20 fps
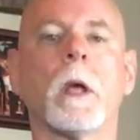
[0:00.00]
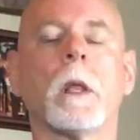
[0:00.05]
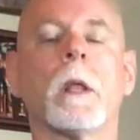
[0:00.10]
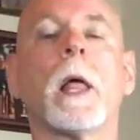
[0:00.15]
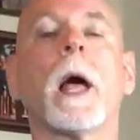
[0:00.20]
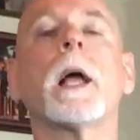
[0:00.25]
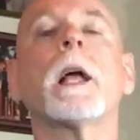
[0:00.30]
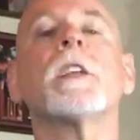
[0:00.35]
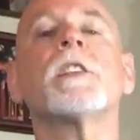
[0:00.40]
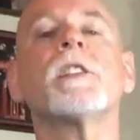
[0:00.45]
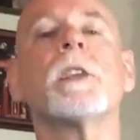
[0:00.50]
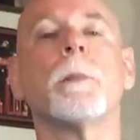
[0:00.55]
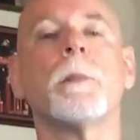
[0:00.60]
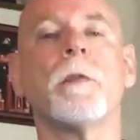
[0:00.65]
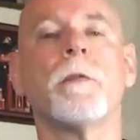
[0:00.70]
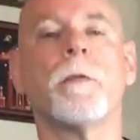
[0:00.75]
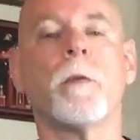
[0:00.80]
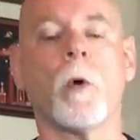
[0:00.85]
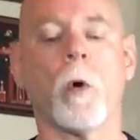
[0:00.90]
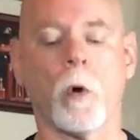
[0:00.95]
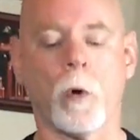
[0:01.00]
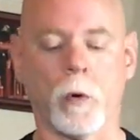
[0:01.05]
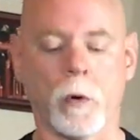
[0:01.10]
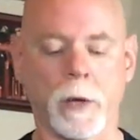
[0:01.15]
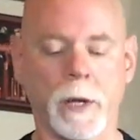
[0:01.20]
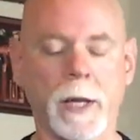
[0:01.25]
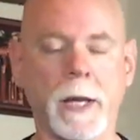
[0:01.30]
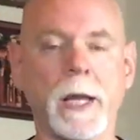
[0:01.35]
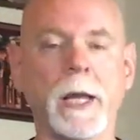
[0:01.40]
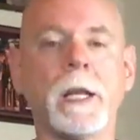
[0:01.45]
Like I said before,
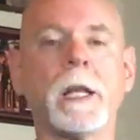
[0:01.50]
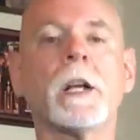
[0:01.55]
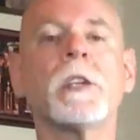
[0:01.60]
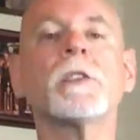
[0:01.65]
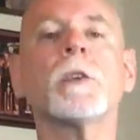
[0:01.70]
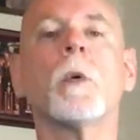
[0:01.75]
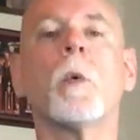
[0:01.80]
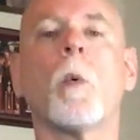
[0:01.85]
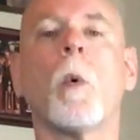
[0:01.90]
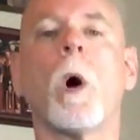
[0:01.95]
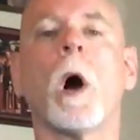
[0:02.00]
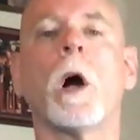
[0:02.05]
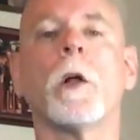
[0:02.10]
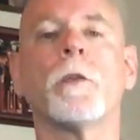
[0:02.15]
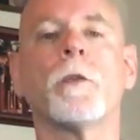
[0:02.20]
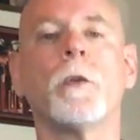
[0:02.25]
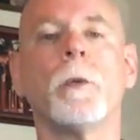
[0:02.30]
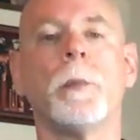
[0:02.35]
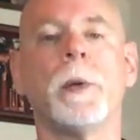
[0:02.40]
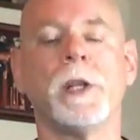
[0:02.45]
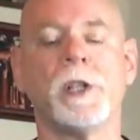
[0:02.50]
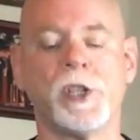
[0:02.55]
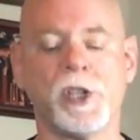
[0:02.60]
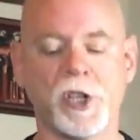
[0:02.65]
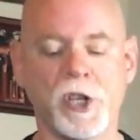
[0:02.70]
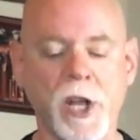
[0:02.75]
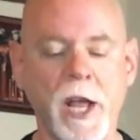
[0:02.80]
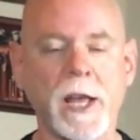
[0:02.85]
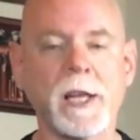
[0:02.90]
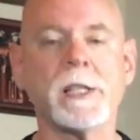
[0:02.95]
he doesn't want to be
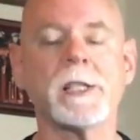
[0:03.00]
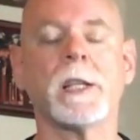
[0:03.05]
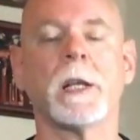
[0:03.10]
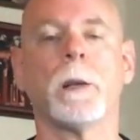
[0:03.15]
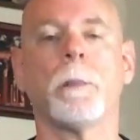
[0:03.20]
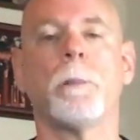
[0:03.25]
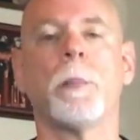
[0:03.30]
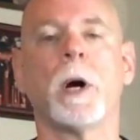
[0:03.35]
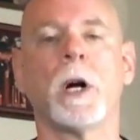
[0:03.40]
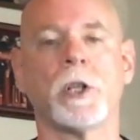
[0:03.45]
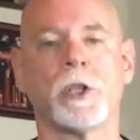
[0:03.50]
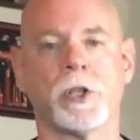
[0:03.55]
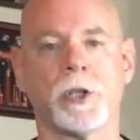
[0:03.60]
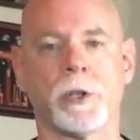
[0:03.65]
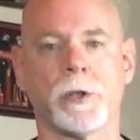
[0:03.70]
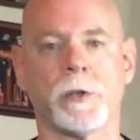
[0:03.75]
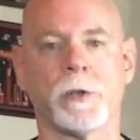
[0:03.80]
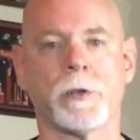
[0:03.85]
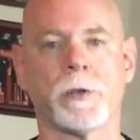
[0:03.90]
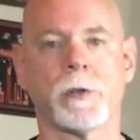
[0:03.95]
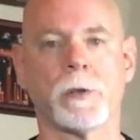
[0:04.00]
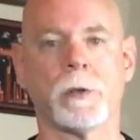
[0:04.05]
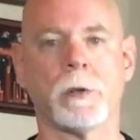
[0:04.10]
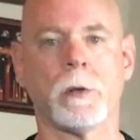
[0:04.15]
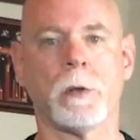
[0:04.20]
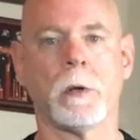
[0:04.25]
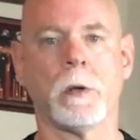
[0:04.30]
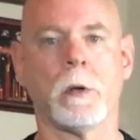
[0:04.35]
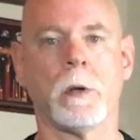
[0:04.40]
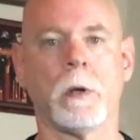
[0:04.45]
chasing punches.
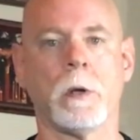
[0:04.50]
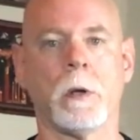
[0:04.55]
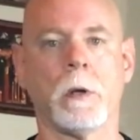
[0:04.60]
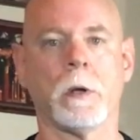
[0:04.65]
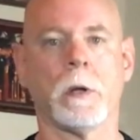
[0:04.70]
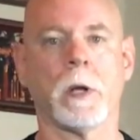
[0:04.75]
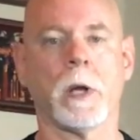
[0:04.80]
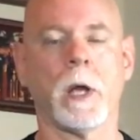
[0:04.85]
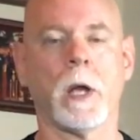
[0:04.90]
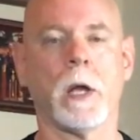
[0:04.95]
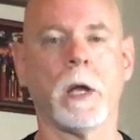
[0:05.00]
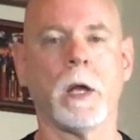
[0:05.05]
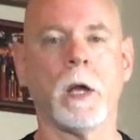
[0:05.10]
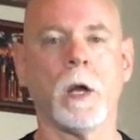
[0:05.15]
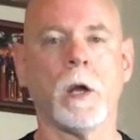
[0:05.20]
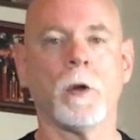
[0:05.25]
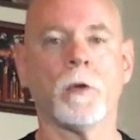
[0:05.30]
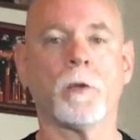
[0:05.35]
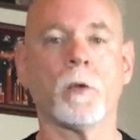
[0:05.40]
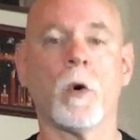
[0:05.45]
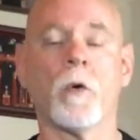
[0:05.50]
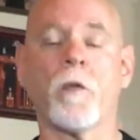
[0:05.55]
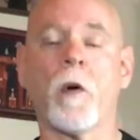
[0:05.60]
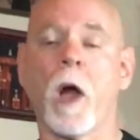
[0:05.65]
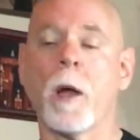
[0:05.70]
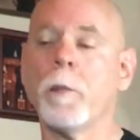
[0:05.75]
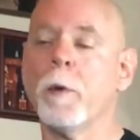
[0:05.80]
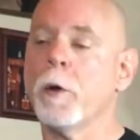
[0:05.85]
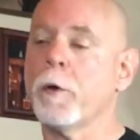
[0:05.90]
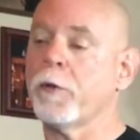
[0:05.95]
Okay? So if
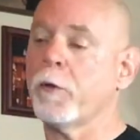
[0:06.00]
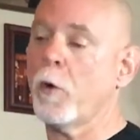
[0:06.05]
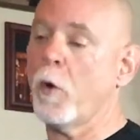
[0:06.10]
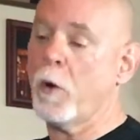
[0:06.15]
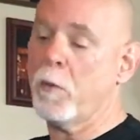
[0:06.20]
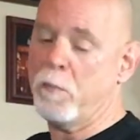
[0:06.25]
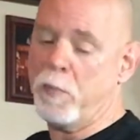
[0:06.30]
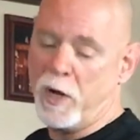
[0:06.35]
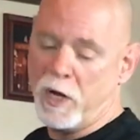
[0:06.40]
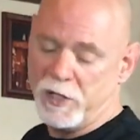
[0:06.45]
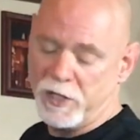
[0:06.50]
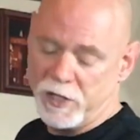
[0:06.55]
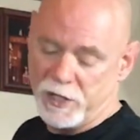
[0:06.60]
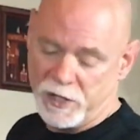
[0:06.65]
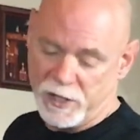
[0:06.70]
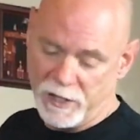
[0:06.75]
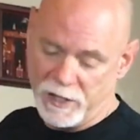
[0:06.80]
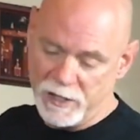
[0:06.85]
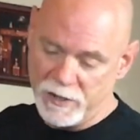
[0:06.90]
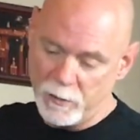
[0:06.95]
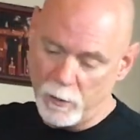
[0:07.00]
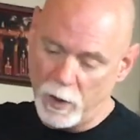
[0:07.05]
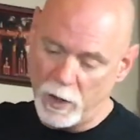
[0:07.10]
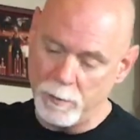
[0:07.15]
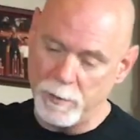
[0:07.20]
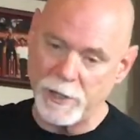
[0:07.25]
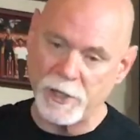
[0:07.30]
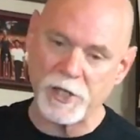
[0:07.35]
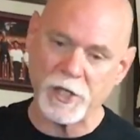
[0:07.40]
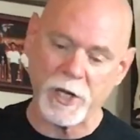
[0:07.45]
I'm here throwing punches, he doesn't
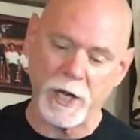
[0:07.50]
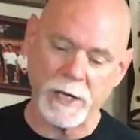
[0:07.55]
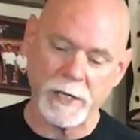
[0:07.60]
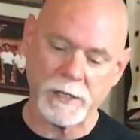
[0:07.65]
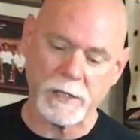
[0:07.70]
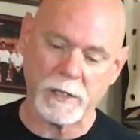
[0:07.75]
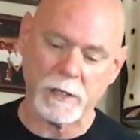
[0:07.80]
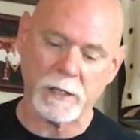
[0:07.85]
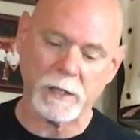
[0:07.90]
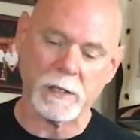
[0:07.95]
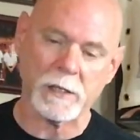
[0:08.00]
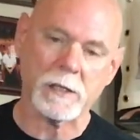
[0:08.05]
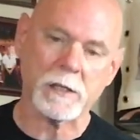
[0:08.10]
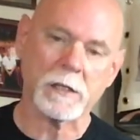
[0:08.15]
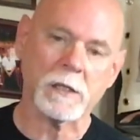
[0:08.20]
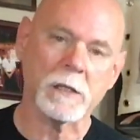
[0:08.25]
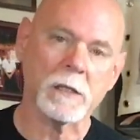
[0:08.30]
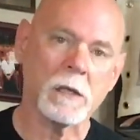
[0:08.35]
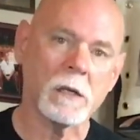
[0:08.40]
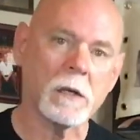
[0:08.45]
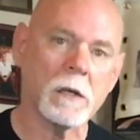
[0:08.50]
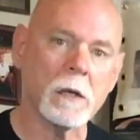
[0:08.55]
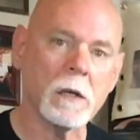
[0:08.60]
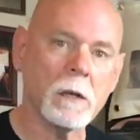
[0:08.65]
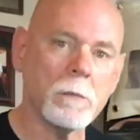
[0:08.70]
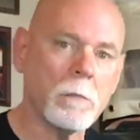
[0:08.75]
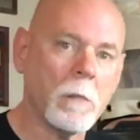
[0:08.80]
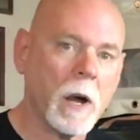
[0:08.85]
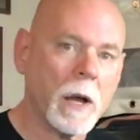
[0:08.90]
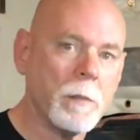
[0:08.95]
want to be chasing
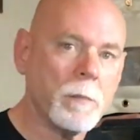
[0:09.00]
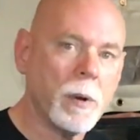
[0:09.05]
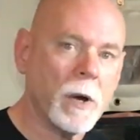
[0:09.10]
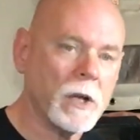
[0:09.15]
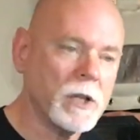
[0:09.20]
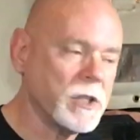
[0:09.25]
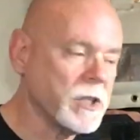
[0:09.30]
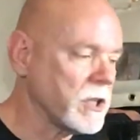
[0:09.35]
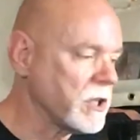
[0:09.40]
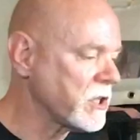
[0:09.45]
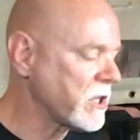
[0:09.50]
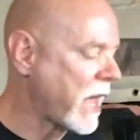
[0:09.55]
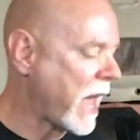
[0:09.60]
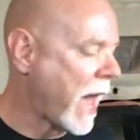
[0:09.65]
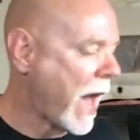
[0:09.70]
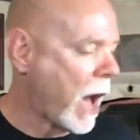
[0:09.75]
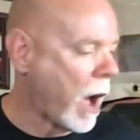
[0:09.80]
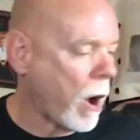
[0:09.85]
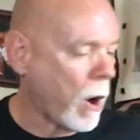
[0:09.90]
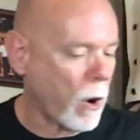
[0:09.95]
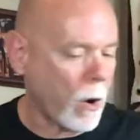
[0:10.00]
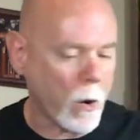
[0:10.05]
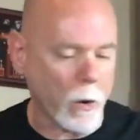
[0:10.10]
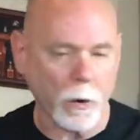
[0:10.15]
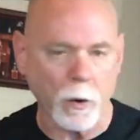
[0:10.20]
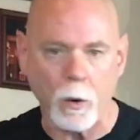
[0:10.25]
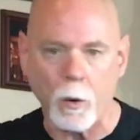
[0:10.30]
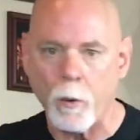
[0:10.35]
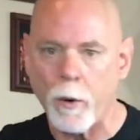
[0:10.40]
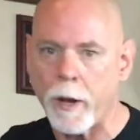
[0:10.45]
my punches out
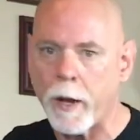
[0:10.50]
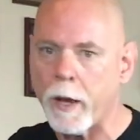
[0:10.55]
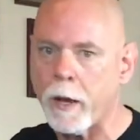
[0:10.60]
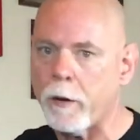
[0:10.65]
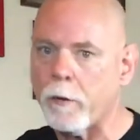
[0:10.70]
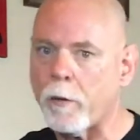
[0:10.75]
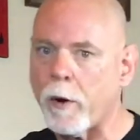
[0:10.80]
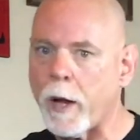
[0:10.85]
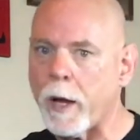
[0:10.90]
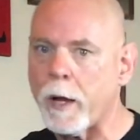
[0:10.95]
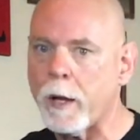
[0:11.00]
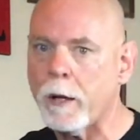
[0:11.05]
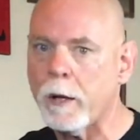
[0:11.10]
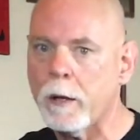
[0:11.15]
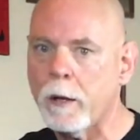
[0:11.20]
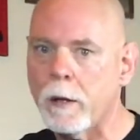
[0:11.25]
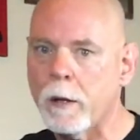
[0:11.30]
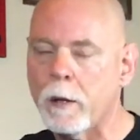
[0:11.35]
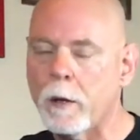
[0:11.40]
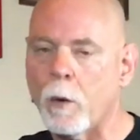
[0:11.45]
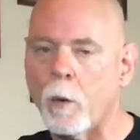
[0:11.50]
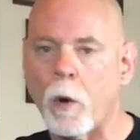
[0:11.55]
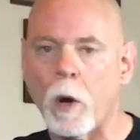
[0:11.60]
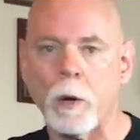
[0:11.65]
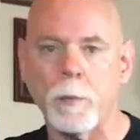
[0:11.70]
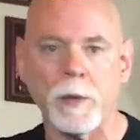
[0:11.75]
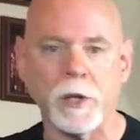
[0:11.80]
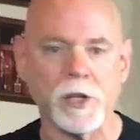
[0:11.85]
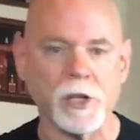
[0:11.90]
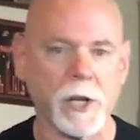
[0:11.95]
of the way, right? I
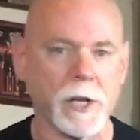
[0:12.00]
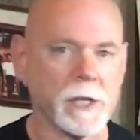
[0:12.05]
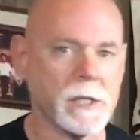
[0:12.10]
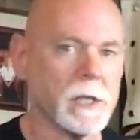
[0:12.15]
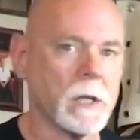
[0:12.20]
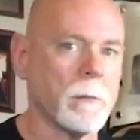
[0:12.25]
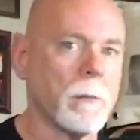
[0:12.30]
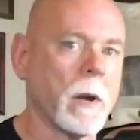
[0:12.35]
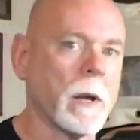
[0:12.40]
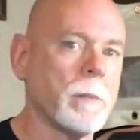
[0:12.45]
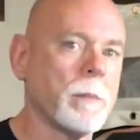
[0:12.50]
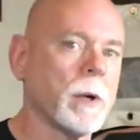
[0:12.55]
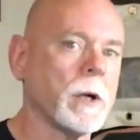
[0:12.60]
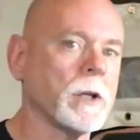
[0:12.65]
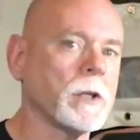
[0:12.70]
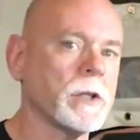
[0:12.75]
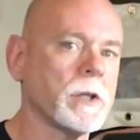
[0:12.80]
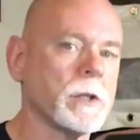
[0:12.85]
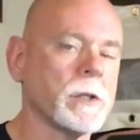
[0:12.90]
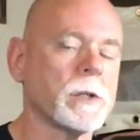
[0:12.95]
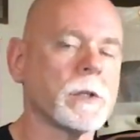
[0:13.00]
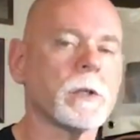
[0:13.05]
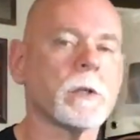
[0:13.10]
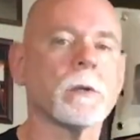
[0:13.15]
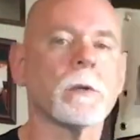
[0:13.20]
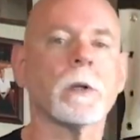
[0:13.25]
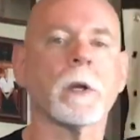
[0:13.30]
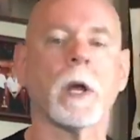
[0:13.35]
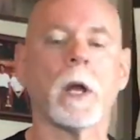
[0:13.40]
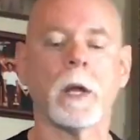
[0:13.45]
want to be chasing my punches.
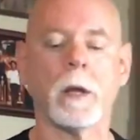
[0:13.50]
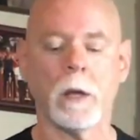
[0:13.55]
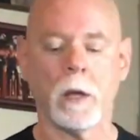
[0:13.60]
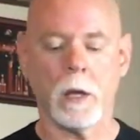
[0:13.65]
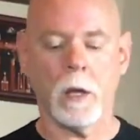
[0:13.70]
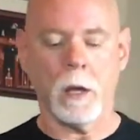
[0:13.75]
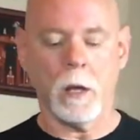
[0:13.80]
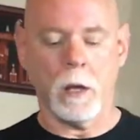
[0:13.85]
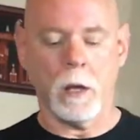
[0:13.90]
Okay?